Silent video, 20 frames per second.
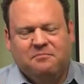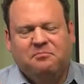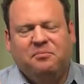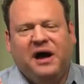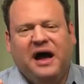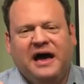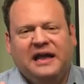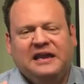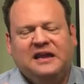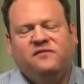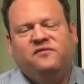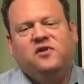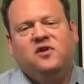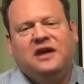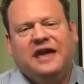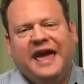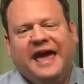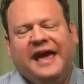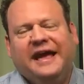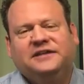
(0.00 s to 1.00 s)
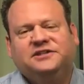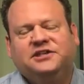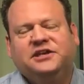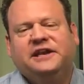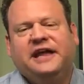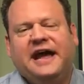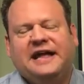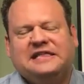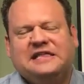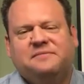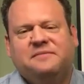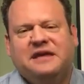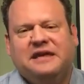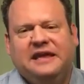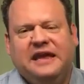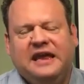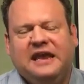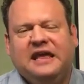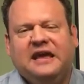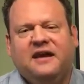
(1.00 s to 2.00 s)
But if you catch it at the
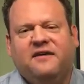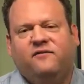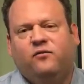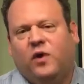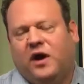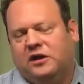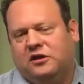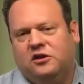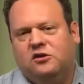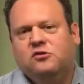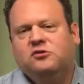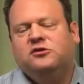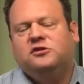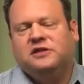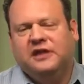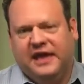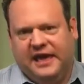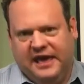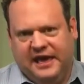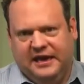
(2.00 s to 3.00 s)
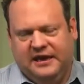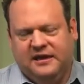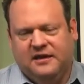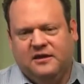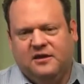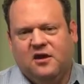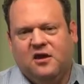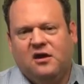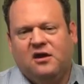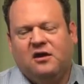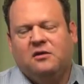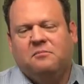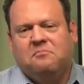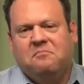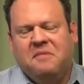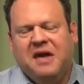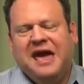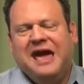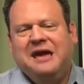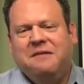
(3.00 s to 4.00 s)
beginning of what you think
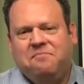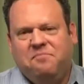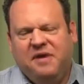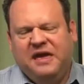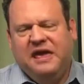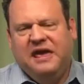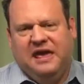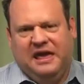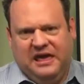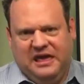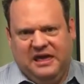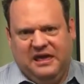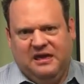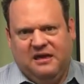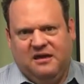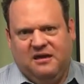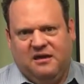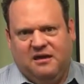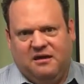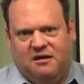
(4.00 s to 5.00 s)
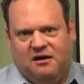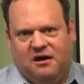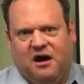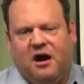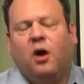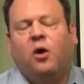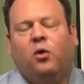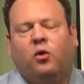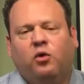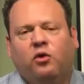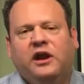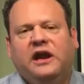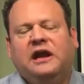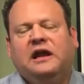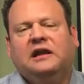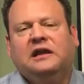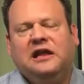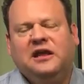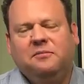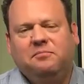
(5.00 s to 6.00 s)
may be a
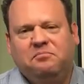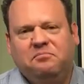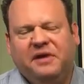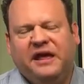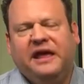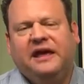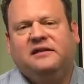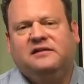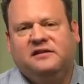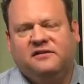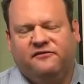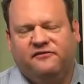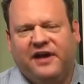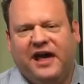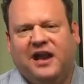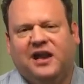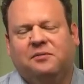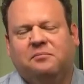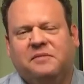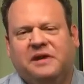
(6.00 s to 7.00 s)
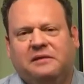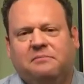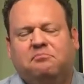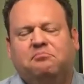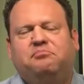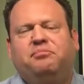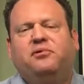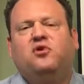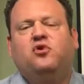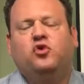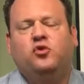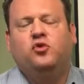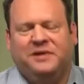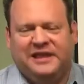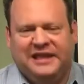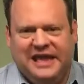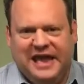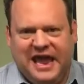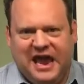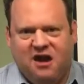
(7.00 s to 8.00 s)
really big development boom
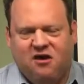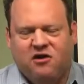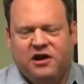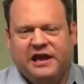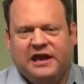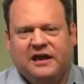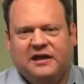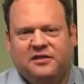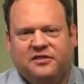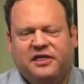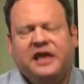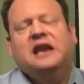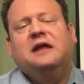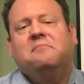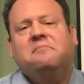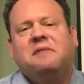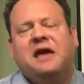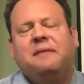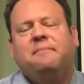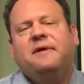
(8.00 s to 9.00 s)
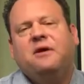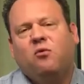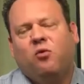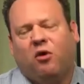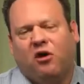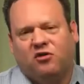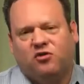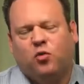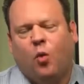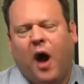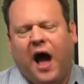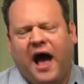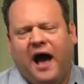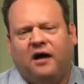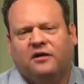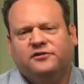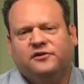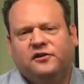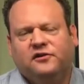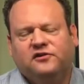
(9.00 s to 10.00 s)
in the area, then it may be
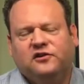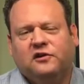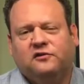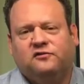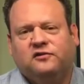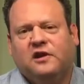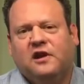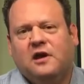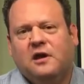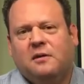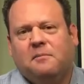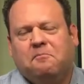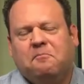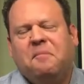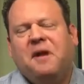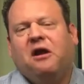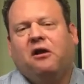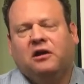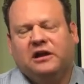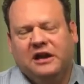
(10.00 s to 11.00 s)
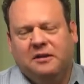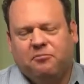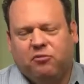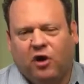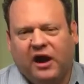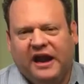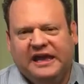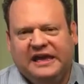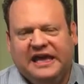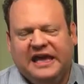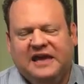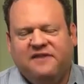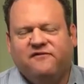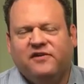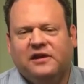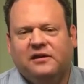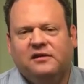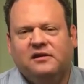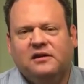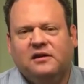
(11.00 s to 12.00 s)
worthwhile to just barely break
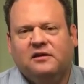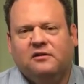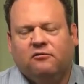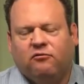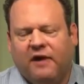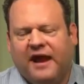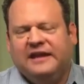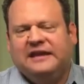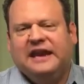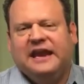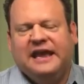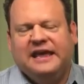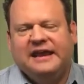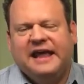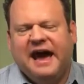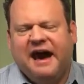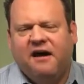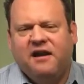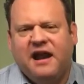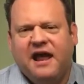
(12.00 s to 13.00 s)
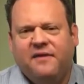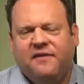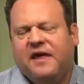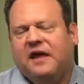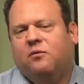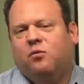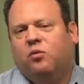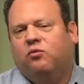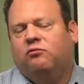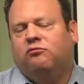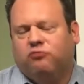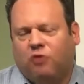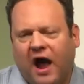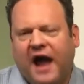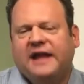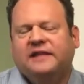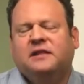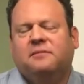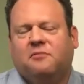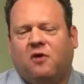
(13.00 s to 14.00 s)
even renting it out and then
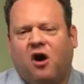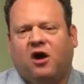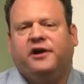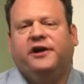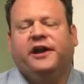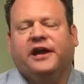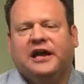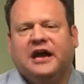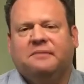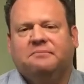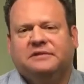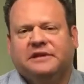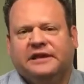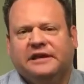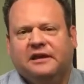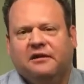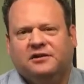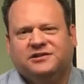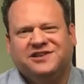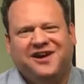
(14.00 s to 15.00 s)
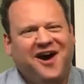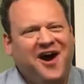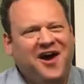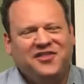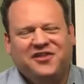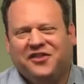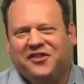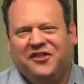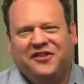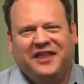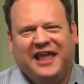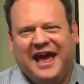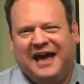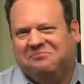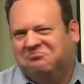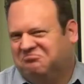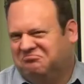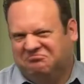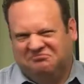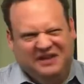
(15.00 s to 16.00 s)
ride the market a couple of years. Other than
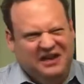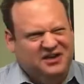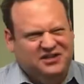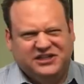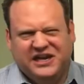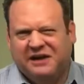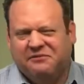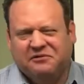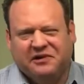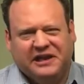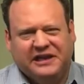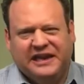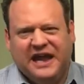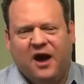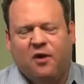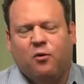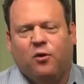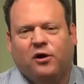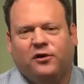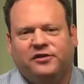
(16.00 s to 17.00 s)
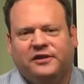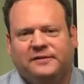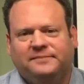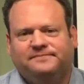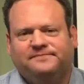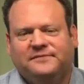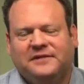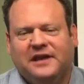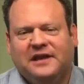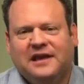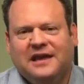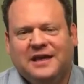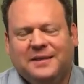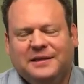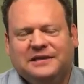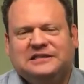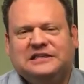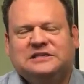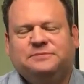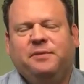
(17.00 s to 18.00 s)
that, they're generally not worth it.
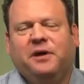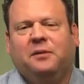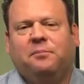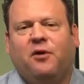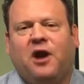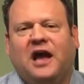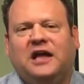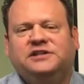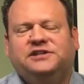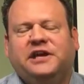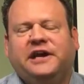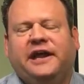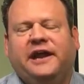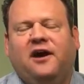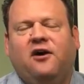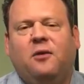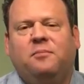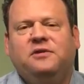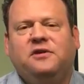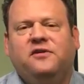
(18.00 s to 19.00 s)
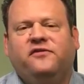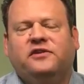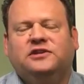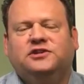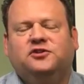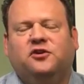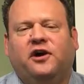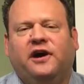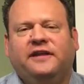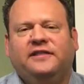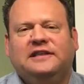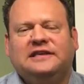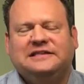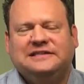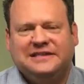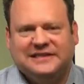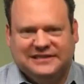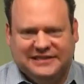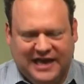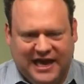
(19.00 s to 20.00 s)
This is Bill Bronchick, and I hope you've enjoyed this
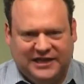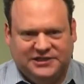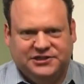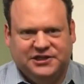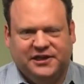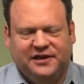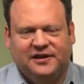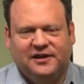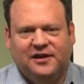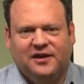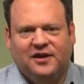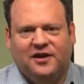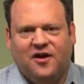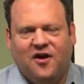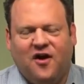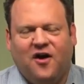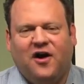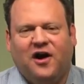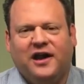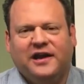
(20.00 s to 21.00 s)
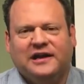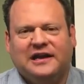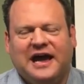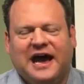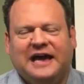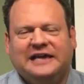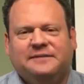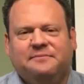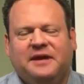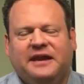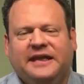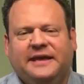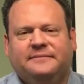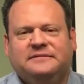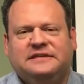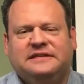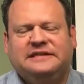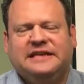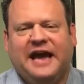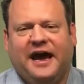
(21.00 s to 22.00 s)
discussion on
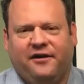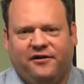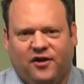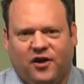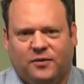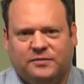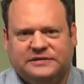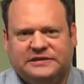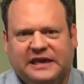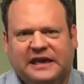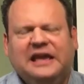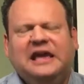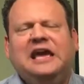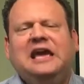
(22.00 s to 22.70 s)
condominiums and townhomes.